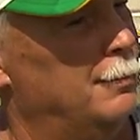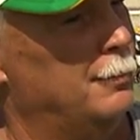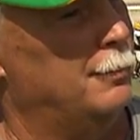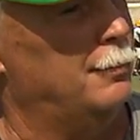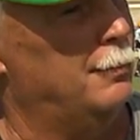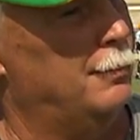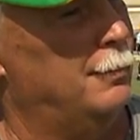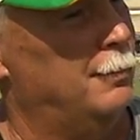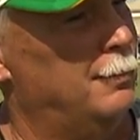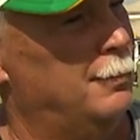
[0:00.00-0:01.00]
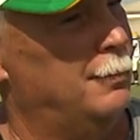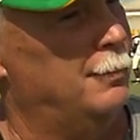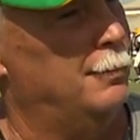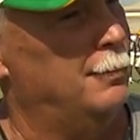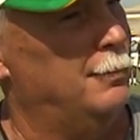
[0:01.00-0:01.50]

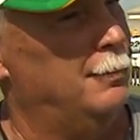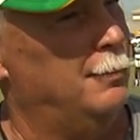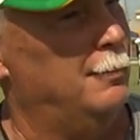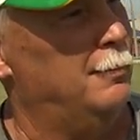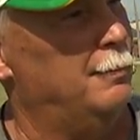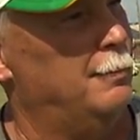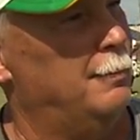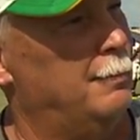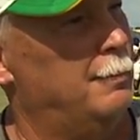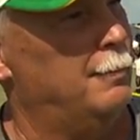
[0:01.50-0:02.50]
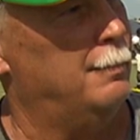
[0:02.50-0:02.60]
(silent)